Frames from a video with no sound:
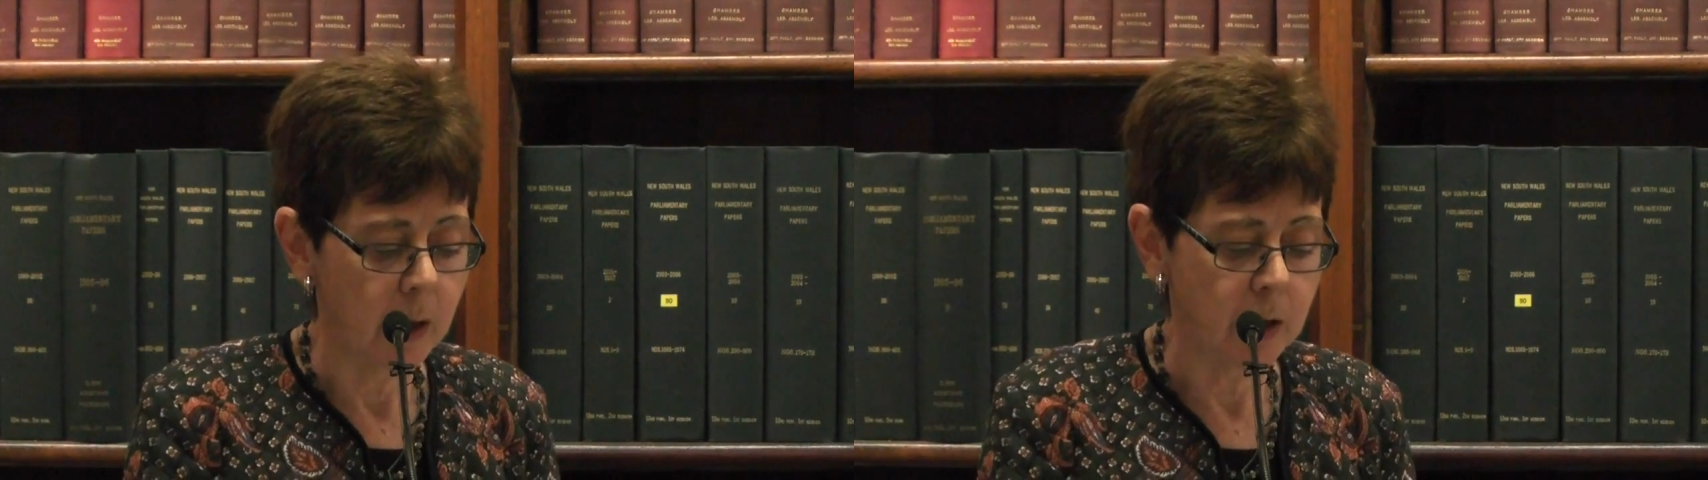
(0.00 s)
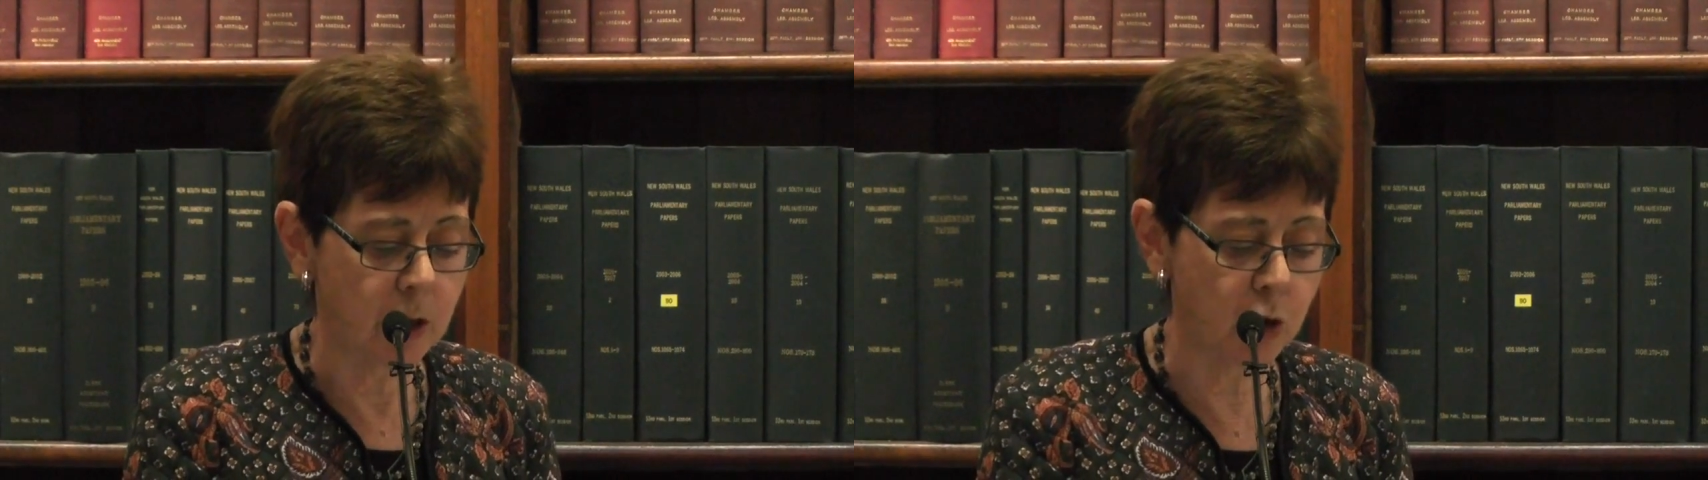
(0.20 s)

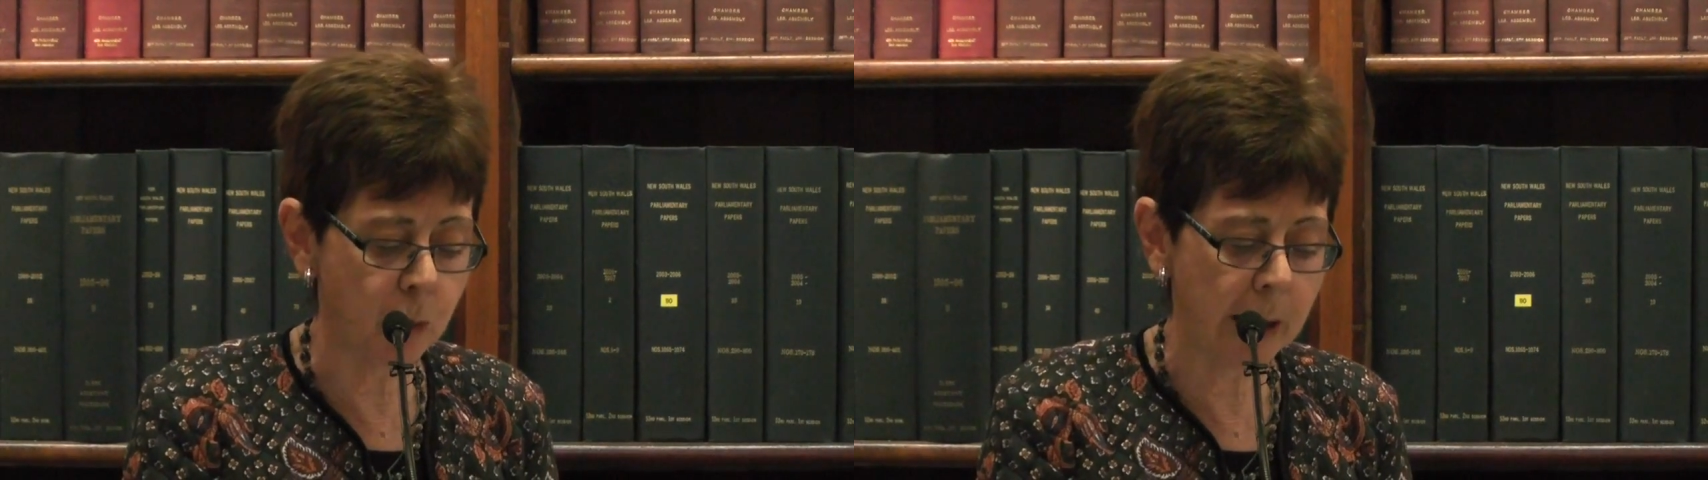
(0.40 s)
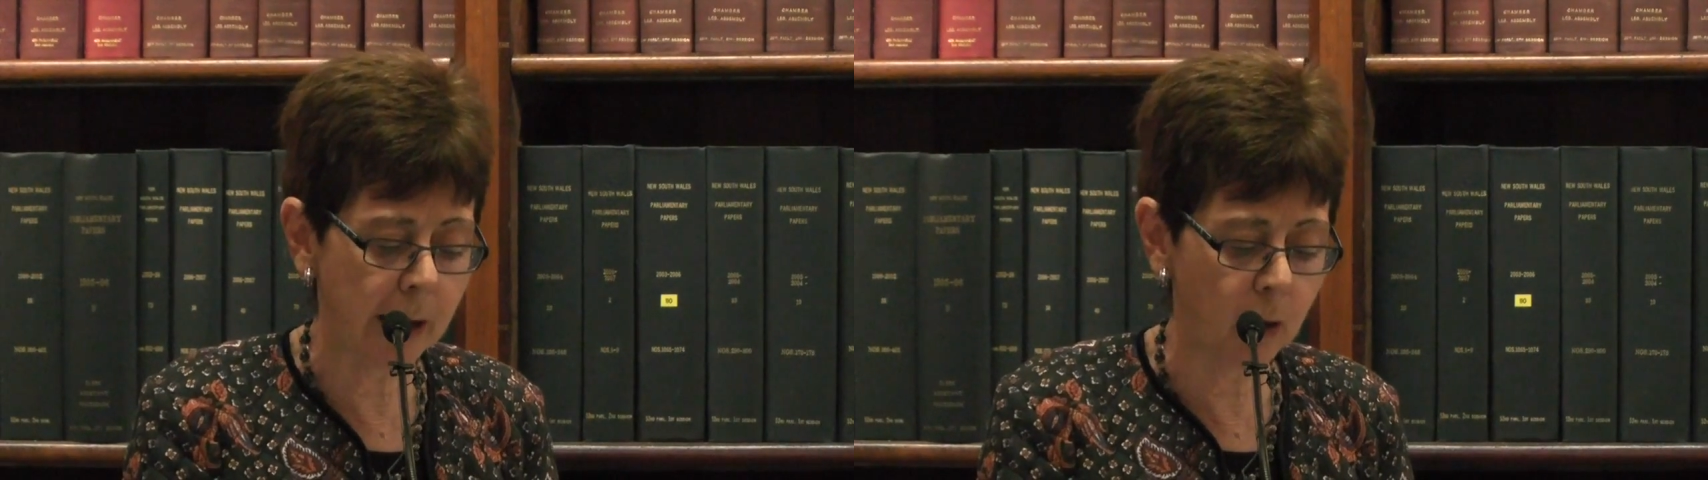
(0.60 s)

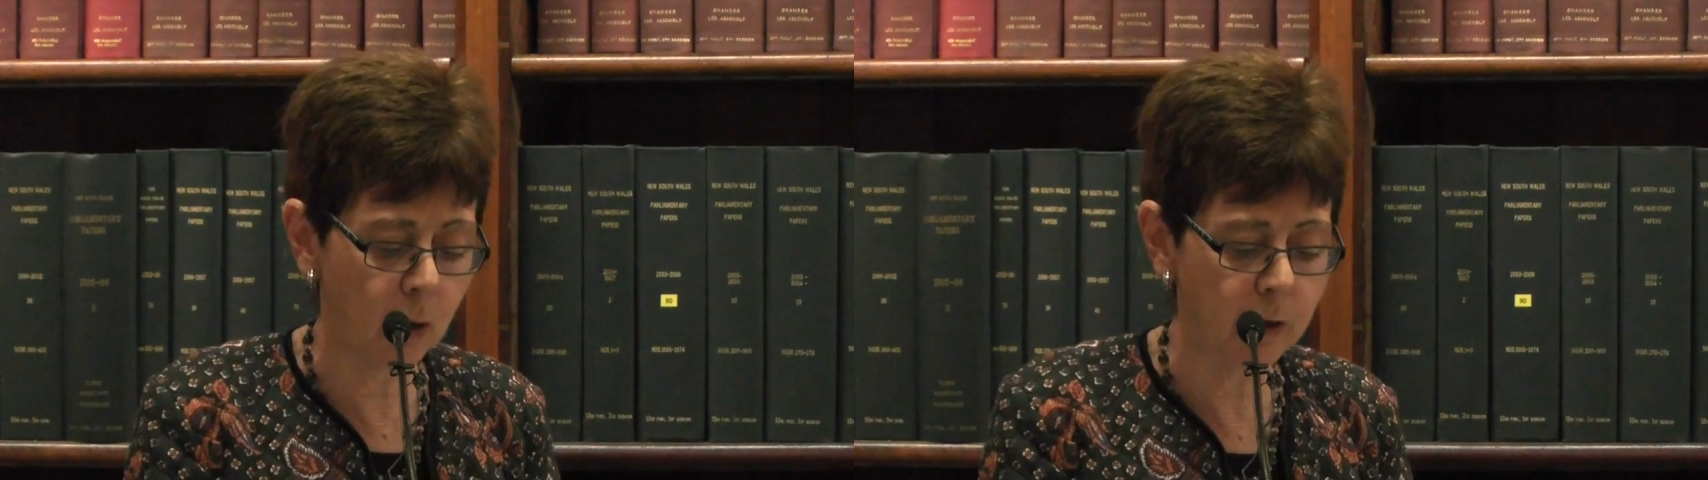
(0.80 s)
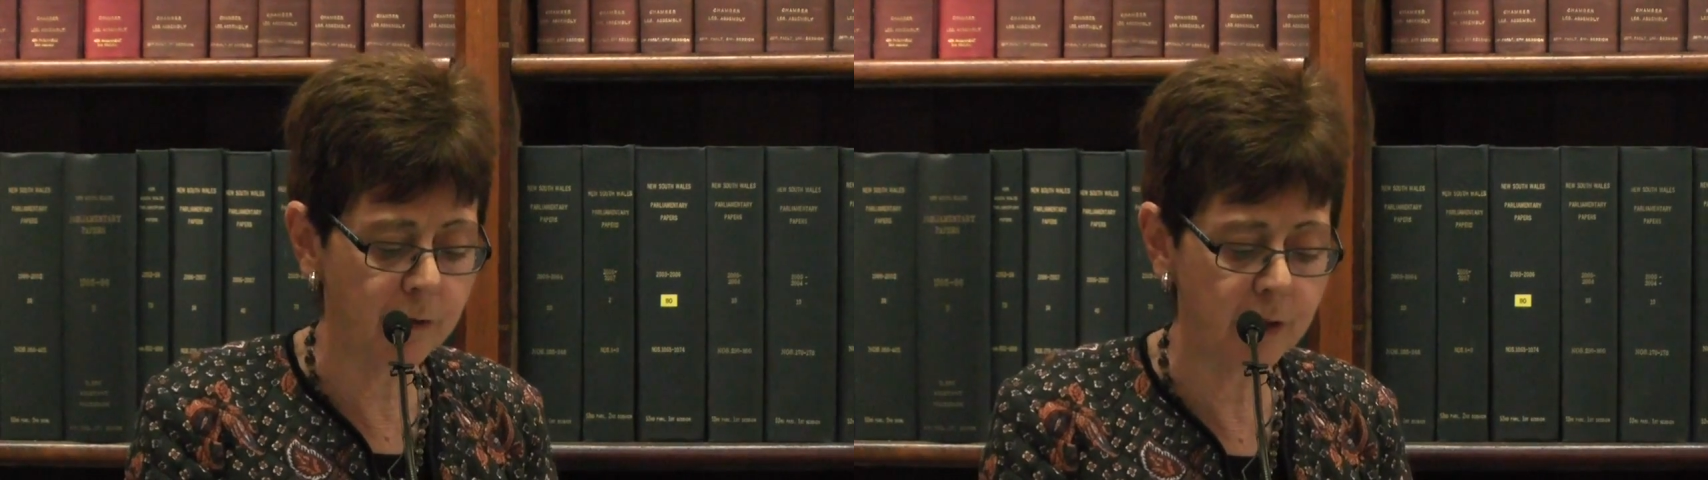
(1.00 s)
Sintra Park
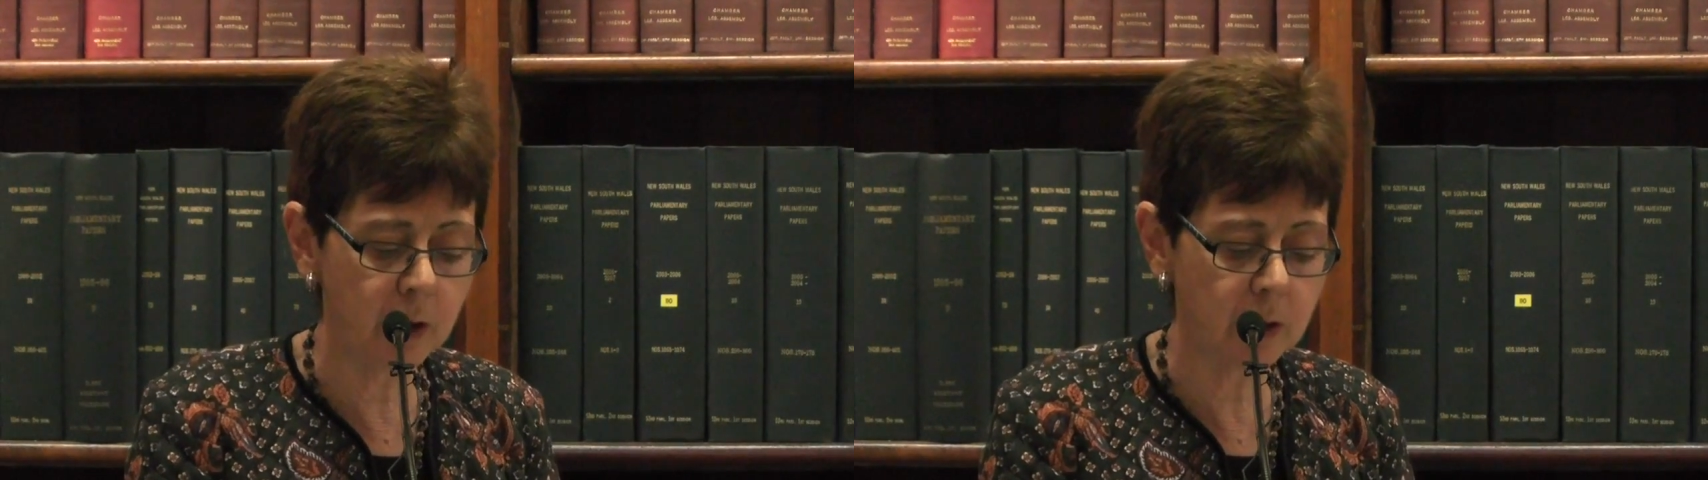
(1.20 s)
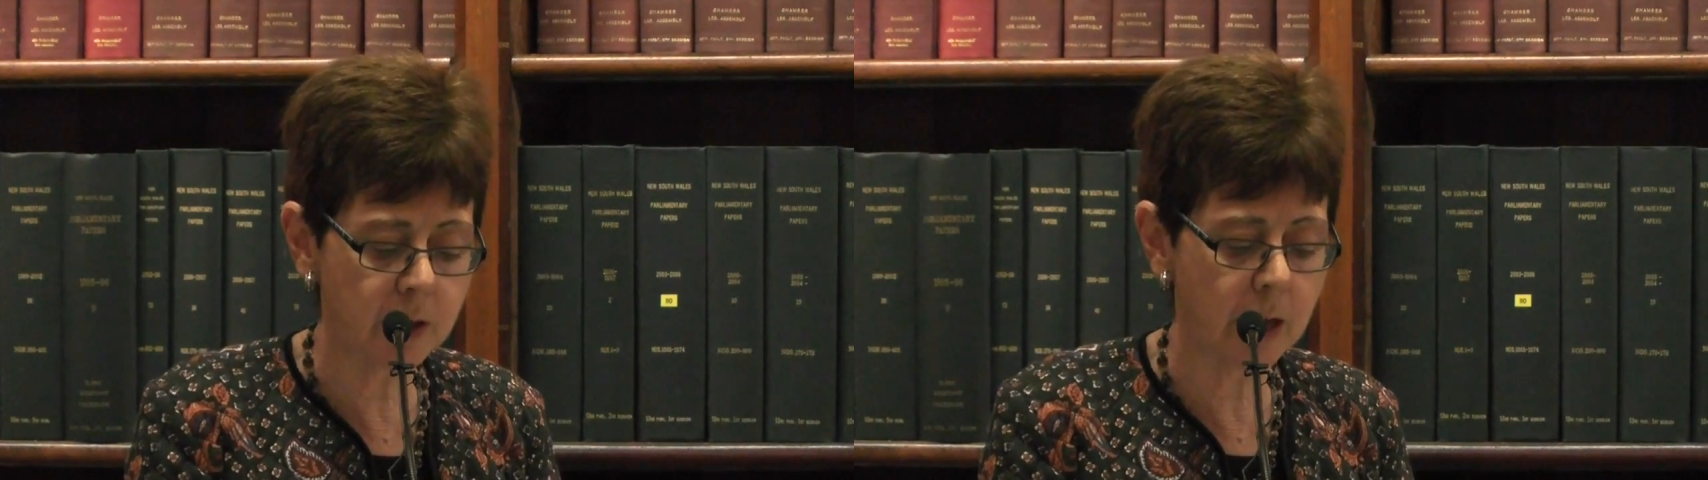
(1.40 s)
hockey
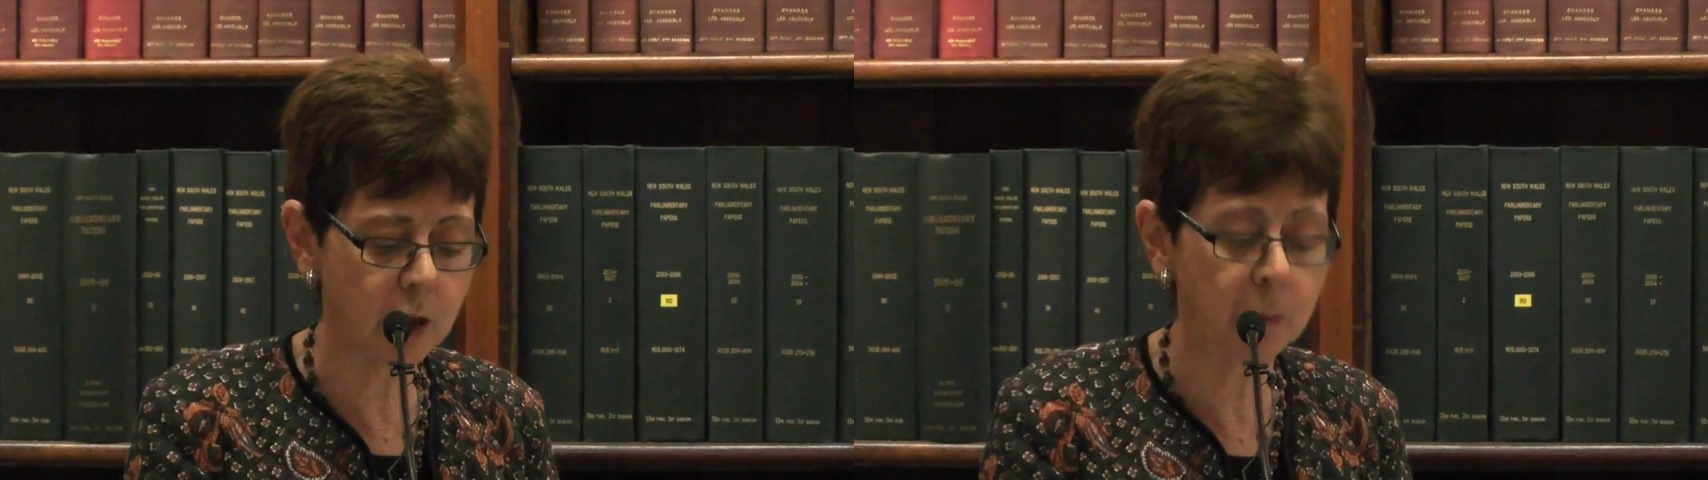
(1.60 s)
field has had